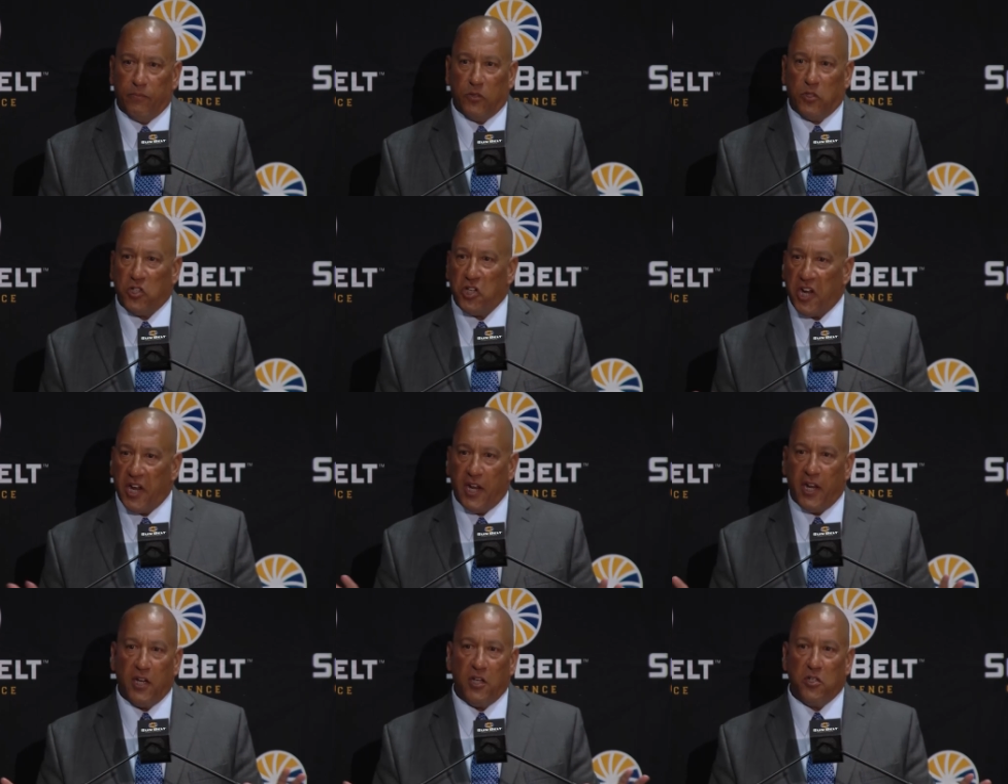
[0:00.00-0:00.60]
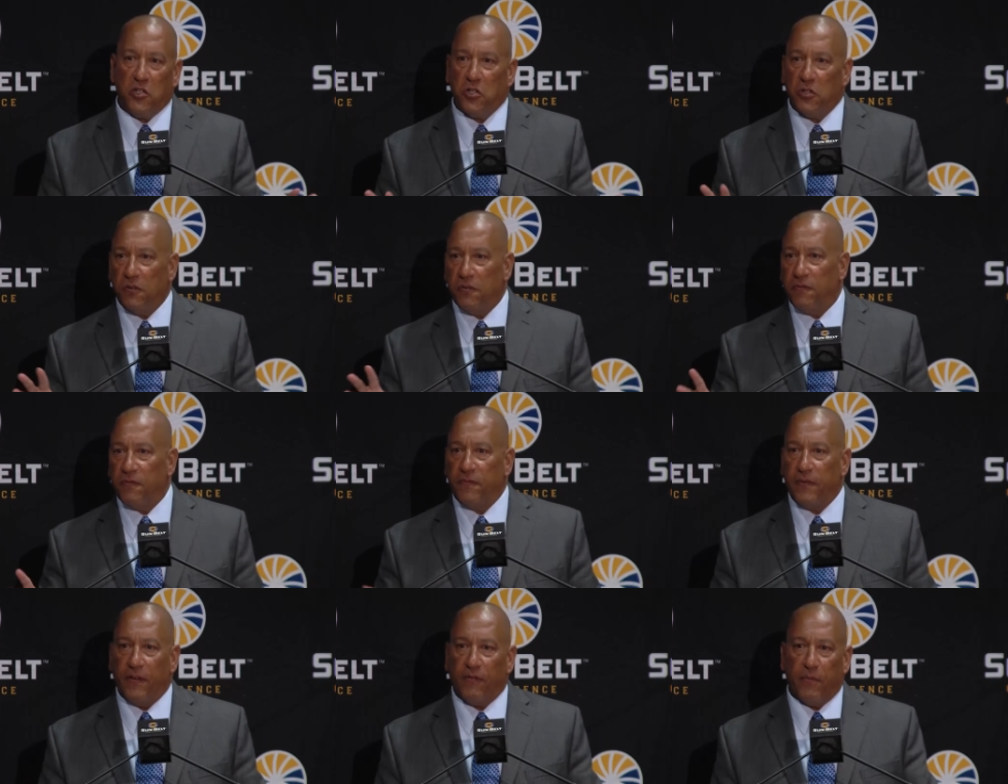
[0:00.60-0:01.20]
change
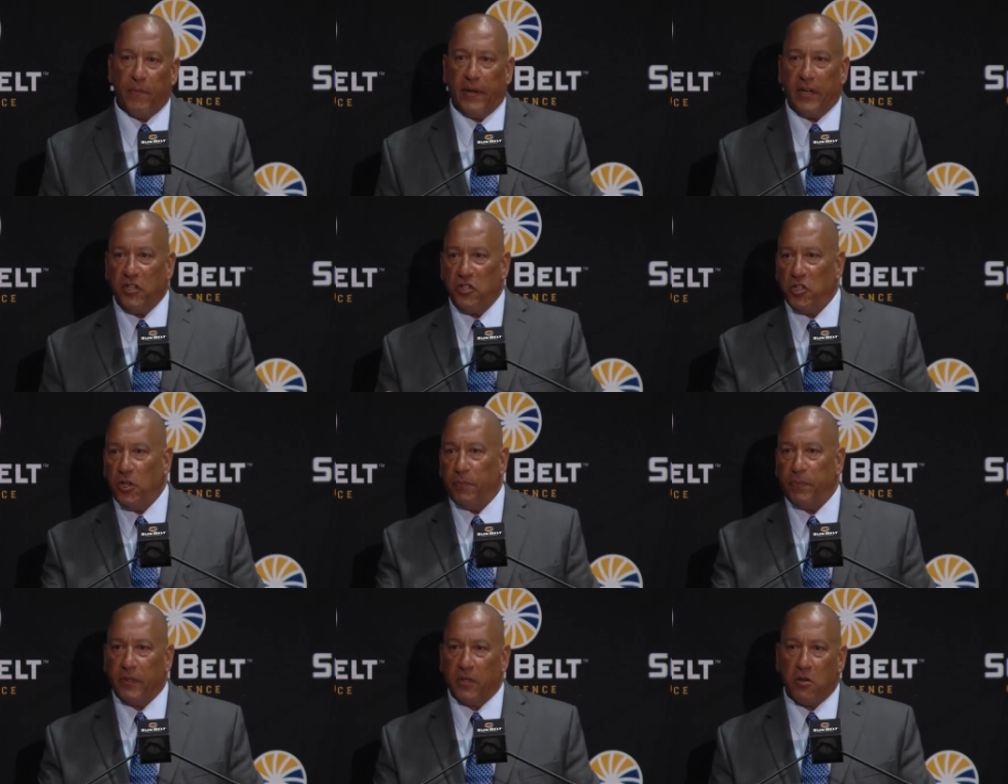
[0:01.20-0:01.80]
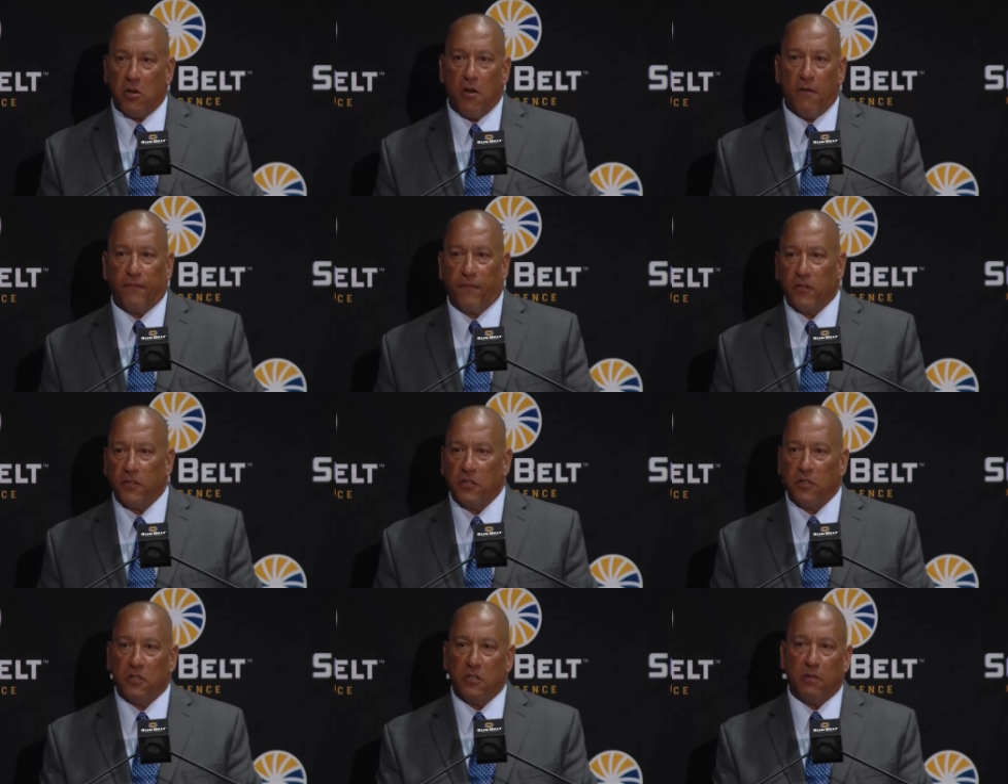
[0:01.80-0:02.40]
of everybody jumping
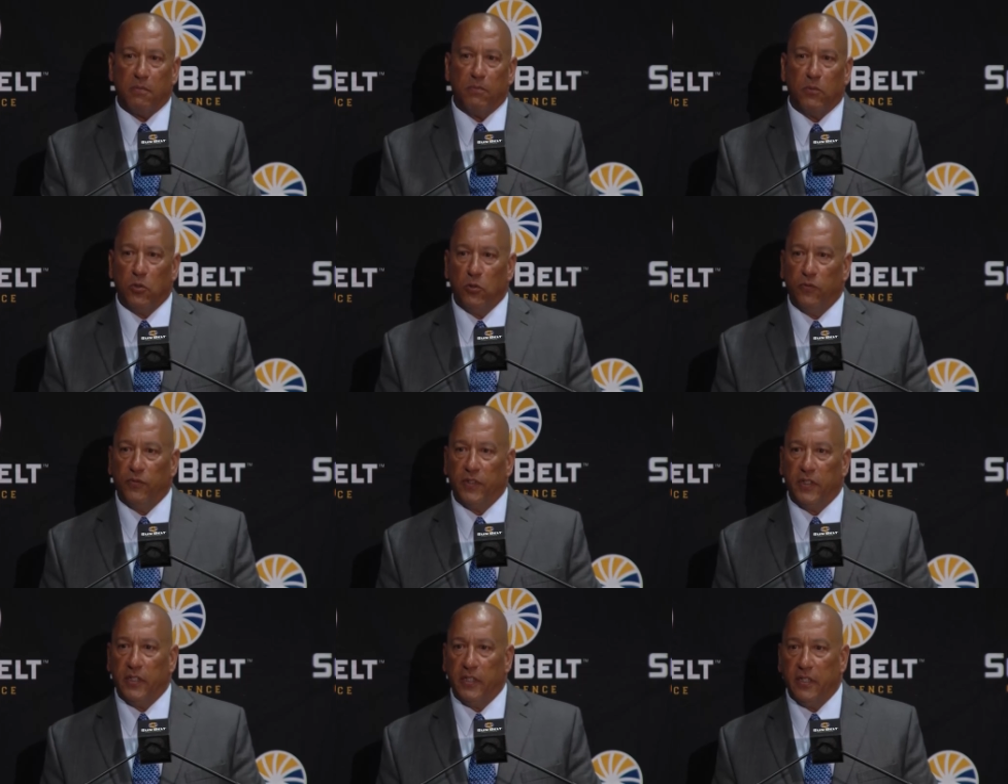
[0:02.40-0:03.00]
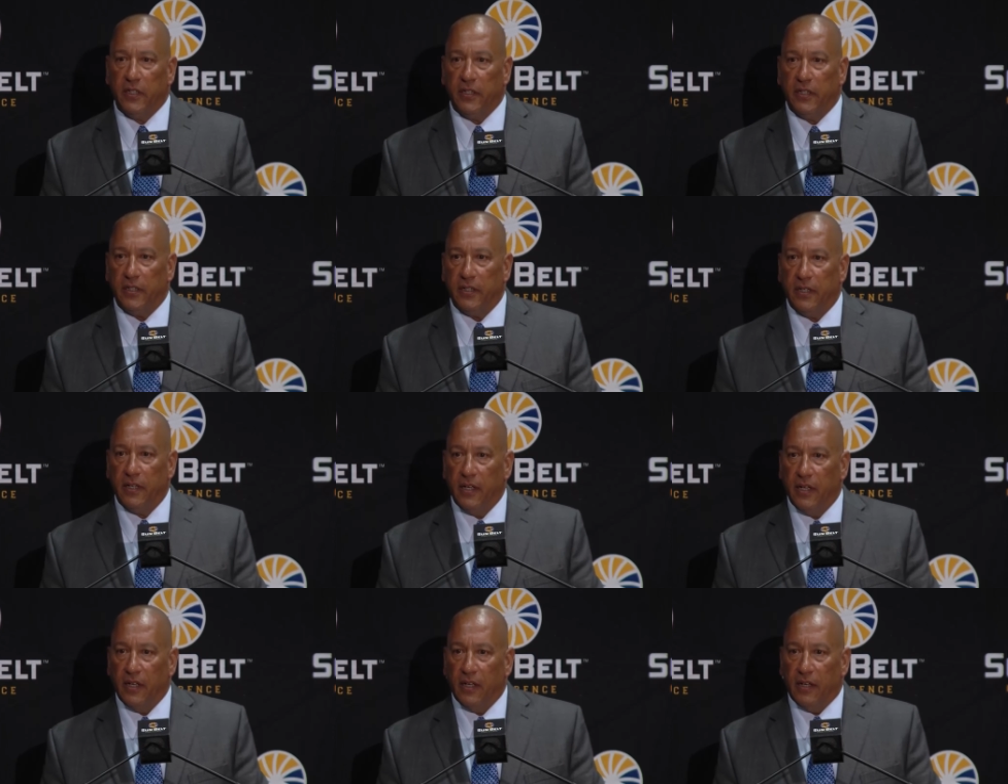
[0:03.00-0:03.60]
conferences and moving, and
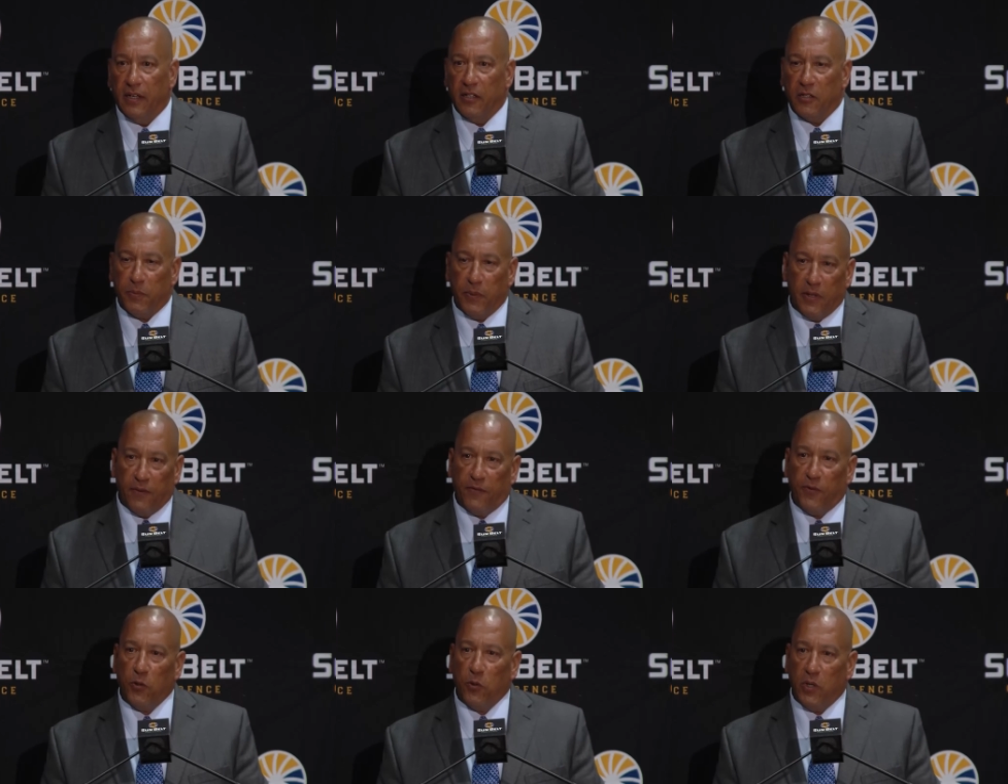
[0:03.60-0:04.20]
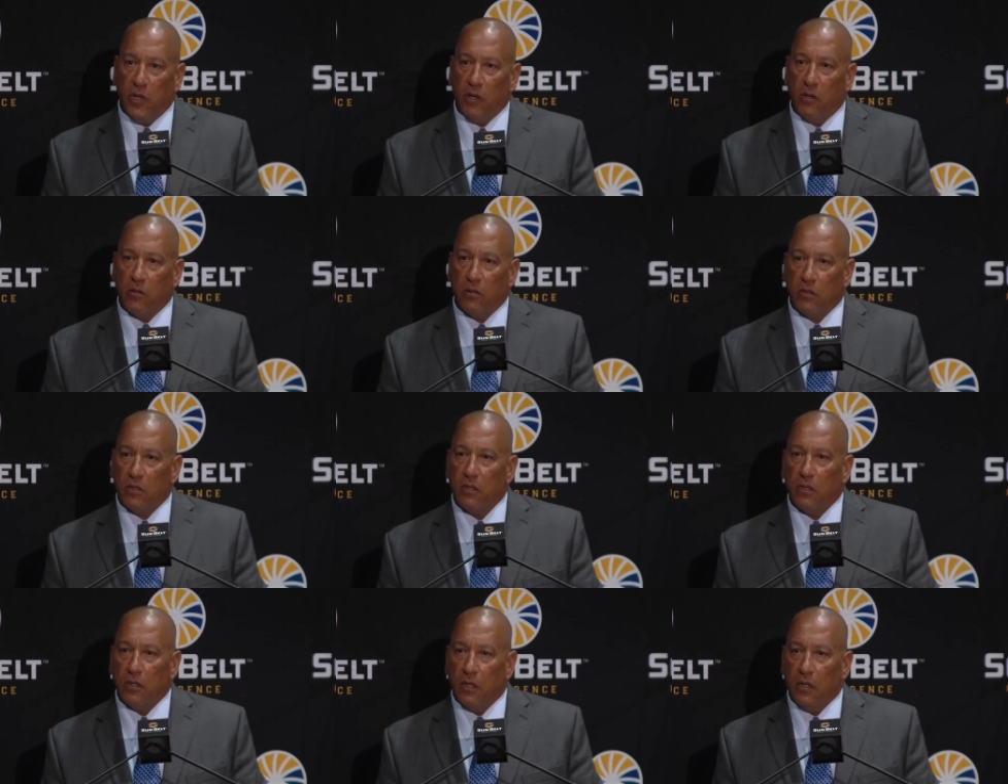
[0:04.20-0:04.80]
it's been a few
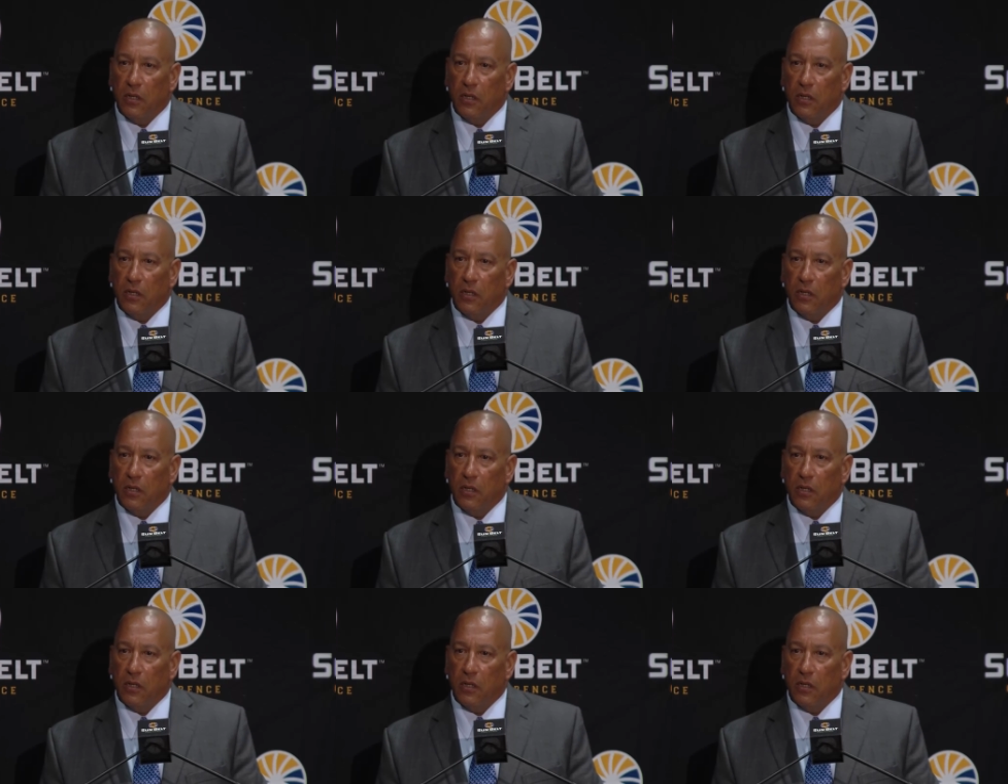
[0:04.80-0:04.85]
years.